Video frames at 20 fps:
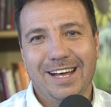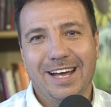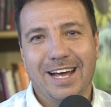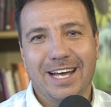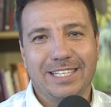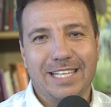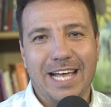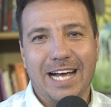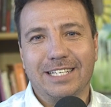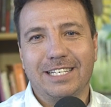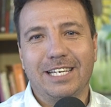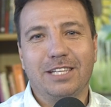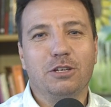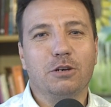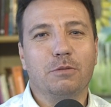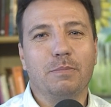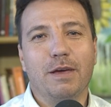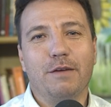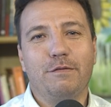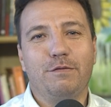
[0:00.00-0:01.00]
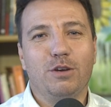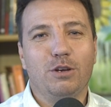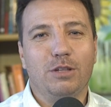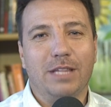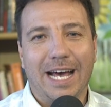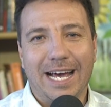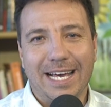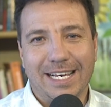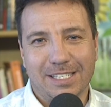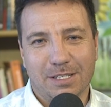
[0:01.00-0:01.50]
It actually took me a few
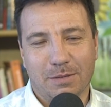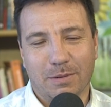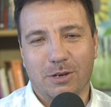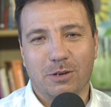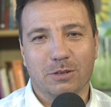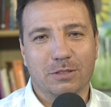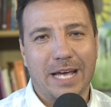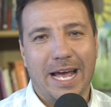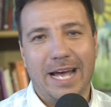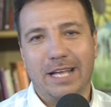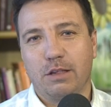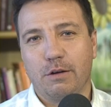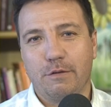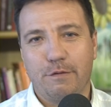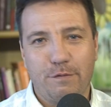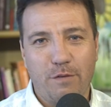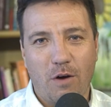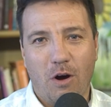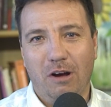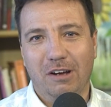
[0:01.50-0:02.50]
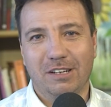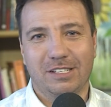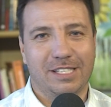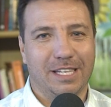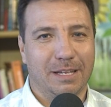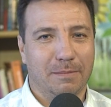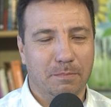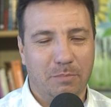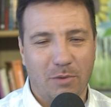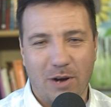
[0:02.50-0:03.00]
days because I had to fast
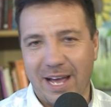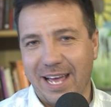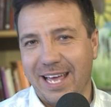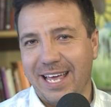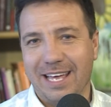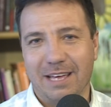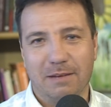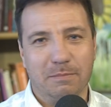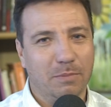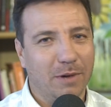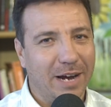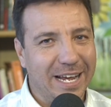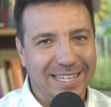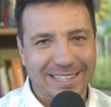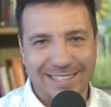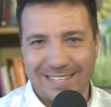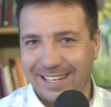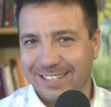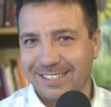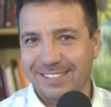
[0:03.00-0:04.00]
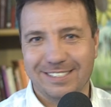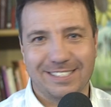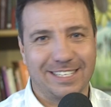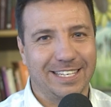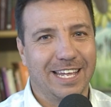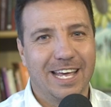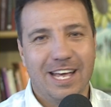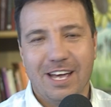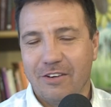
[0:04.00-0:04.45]
and pray in tongues and